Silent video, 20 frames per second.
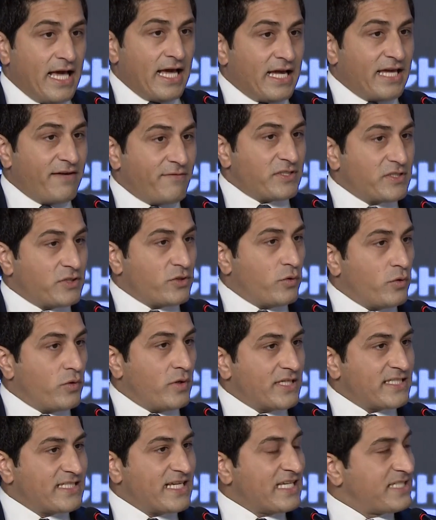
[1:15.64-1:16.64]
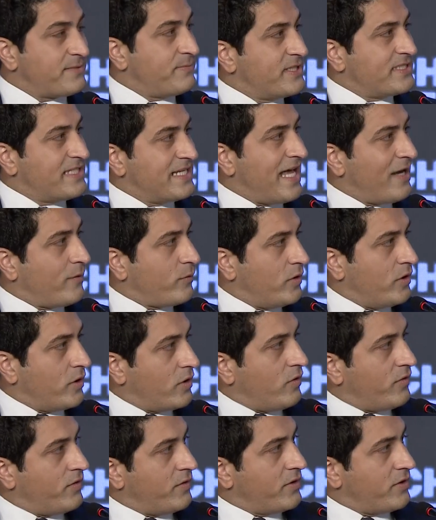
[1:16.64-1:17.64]
Give us your assessment and
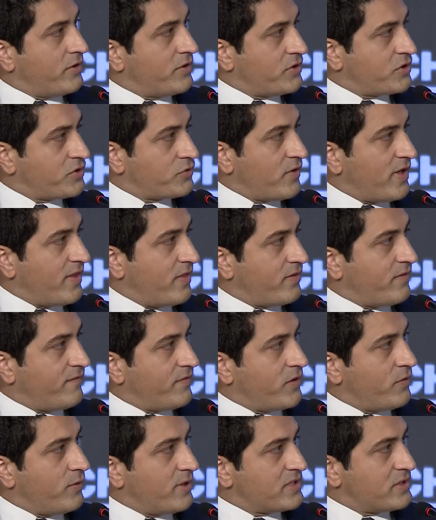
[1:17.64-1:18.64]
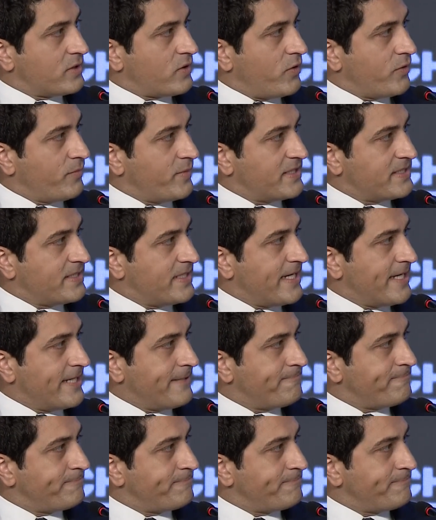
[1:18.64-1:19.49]
outlook on the strength of the US economy today.